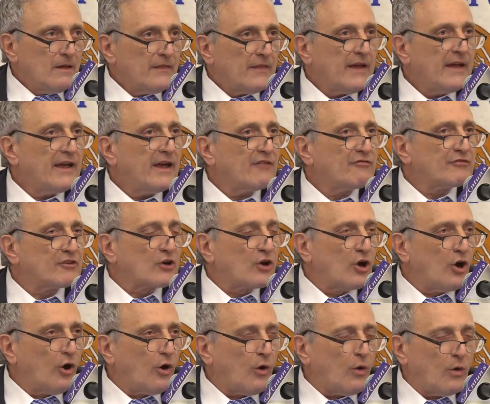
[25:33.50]
They have to
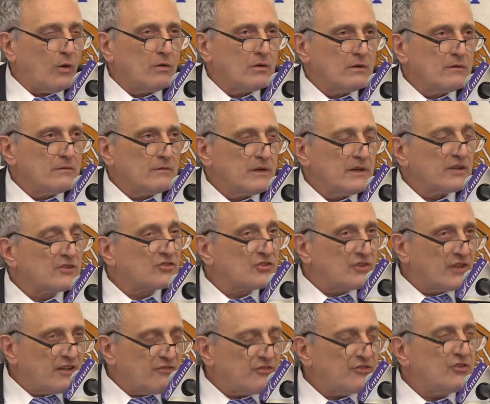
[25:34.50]
go.
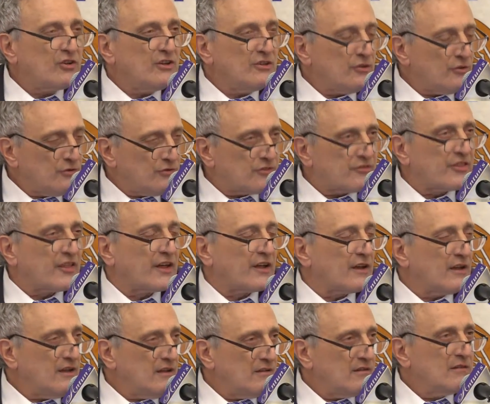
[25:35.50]
They've did their
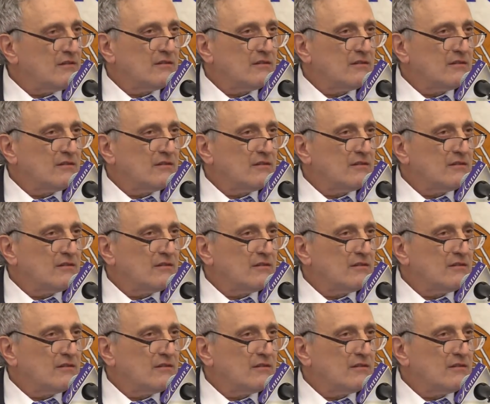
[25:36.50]
thing.